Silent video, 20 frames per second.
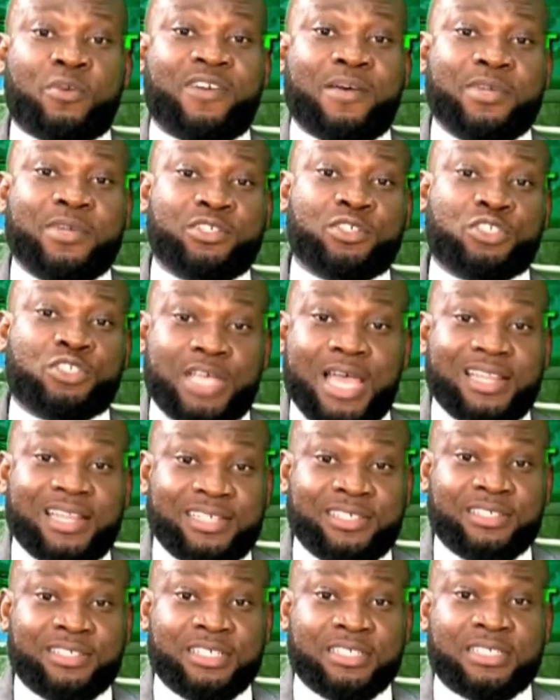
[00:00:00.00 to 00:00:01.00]
of our major
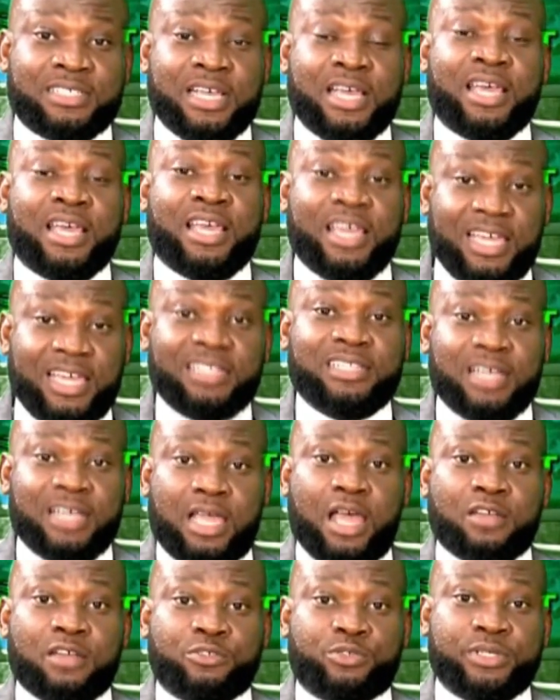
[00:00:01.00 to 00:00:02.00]
challenges in the
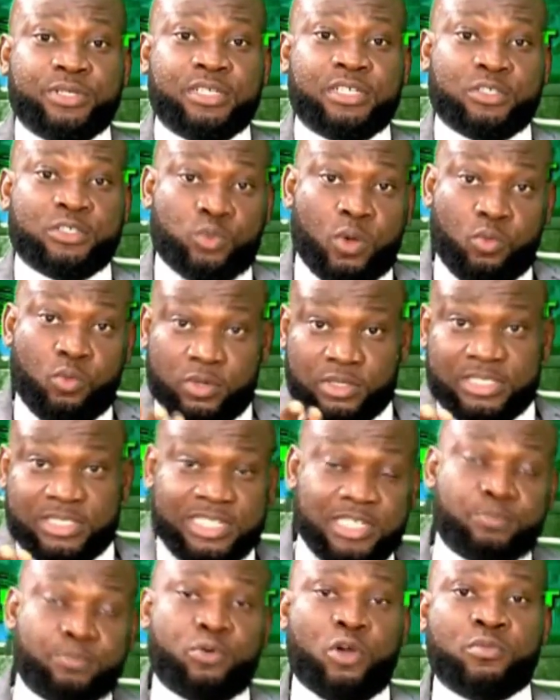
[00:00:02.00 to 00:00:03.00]
country is what we
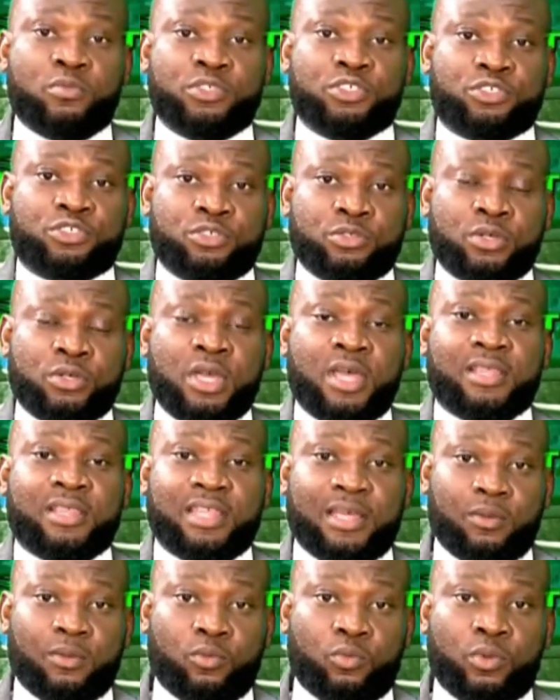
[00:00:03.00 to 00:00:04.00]
did promise you
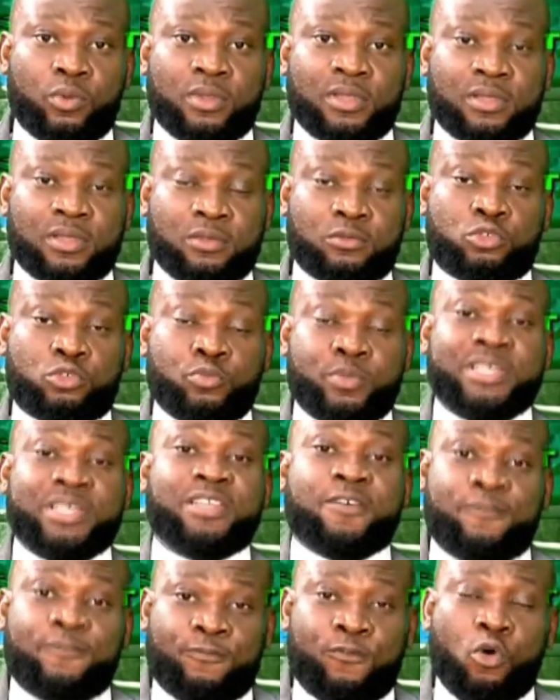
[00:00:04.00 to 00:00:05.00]
that to be
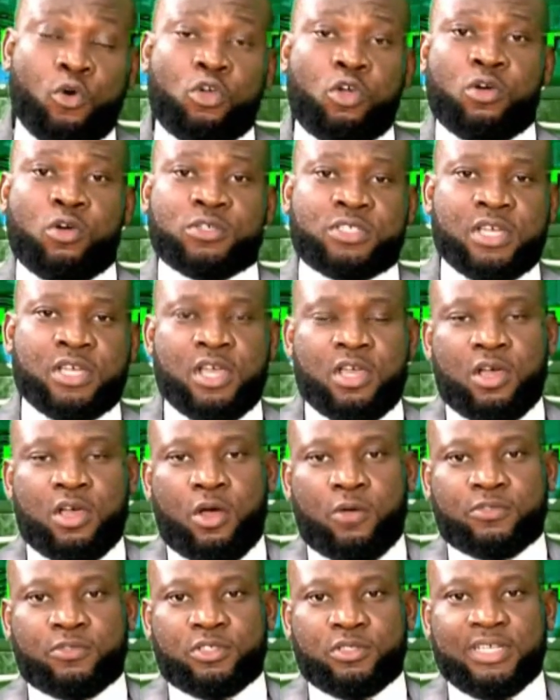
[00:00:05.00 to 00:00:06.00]
the focus
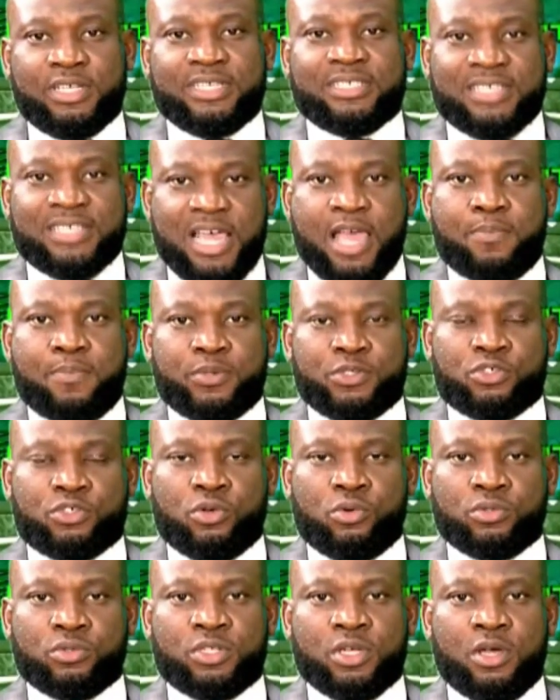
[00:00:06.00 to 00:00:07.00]
of today's
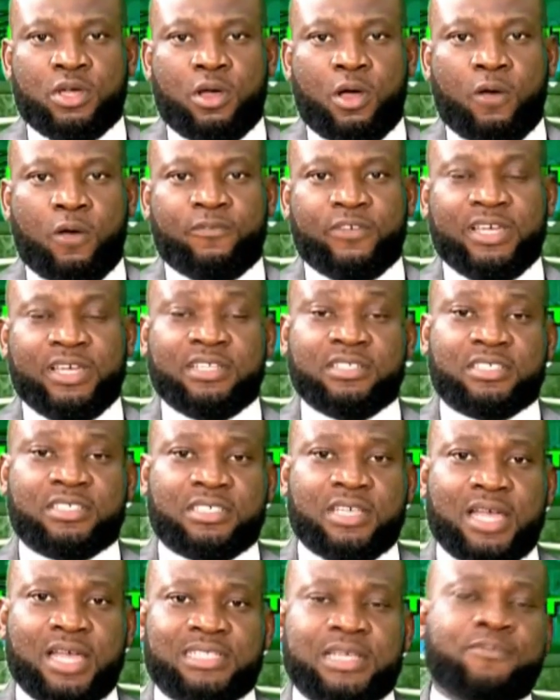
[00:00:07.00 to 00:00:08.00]
episode of
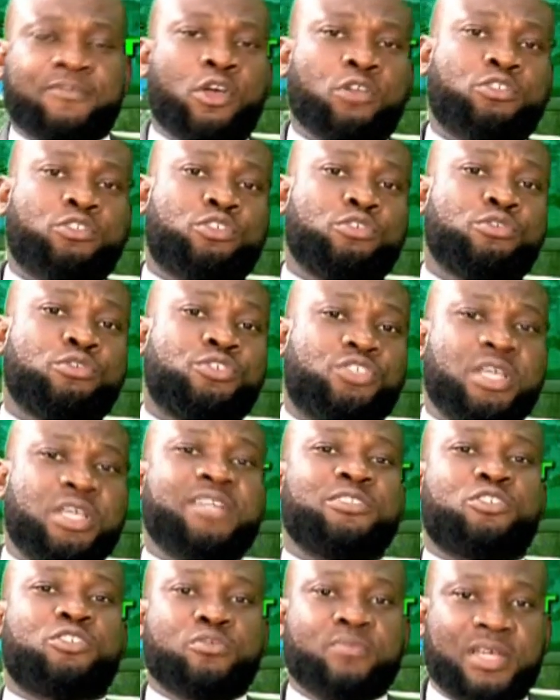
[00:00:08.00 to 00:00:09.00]
Insight. I've got two
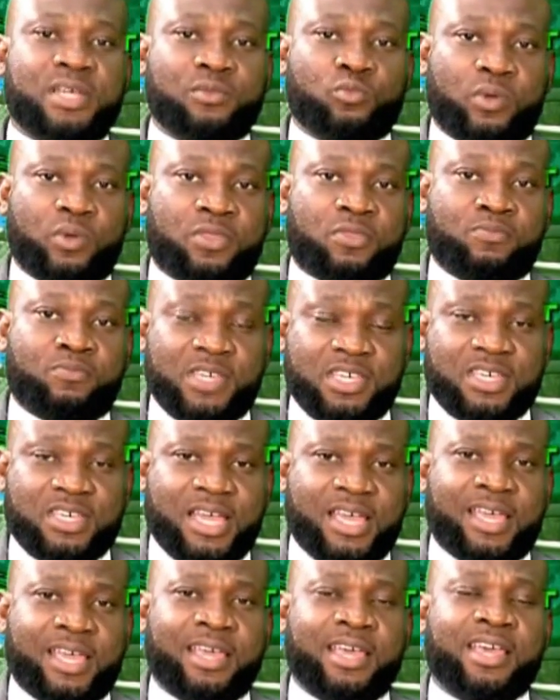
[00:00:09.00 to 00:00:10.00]
gentlemen with me
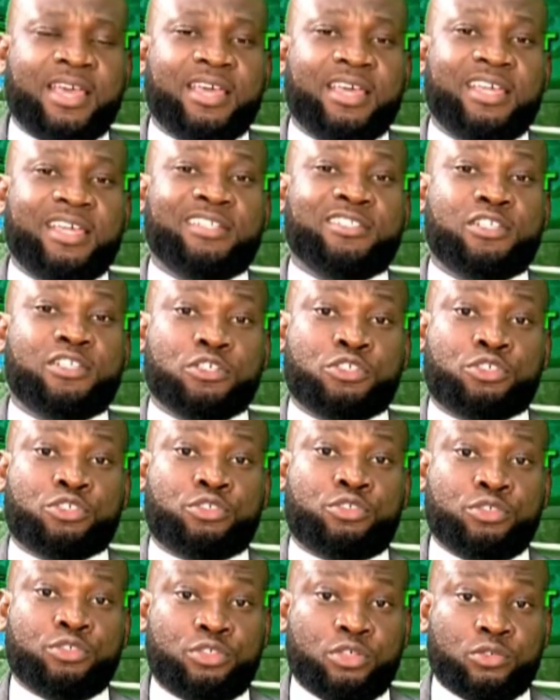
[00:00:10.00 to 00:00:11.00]
here in the
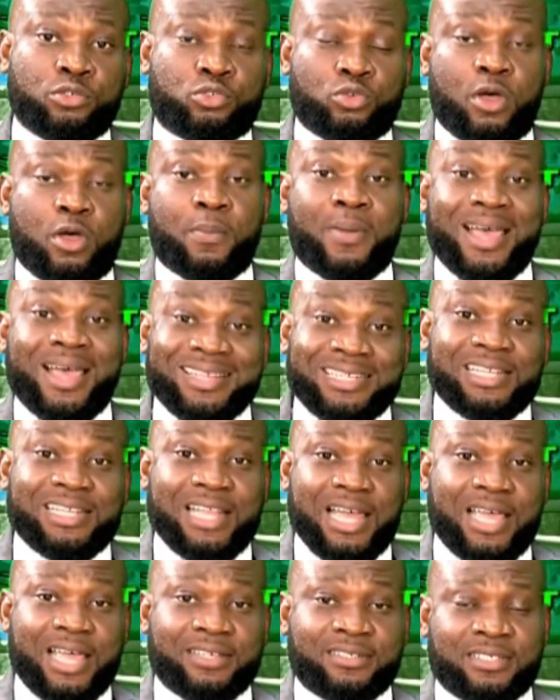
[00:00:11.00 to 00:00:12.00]
studio to help
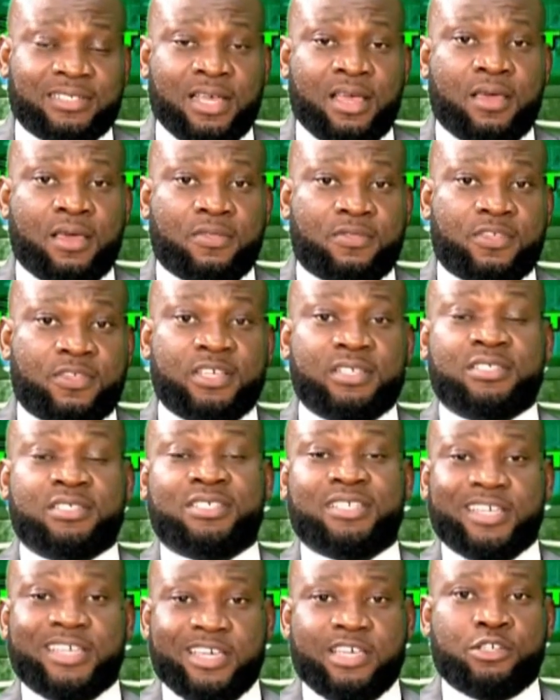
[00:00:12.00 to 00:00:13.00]
analyze
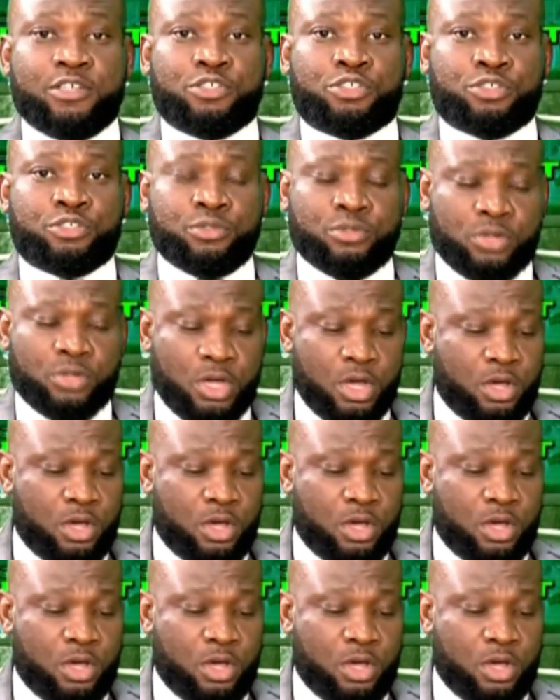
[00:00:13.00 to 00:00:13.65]
this issue.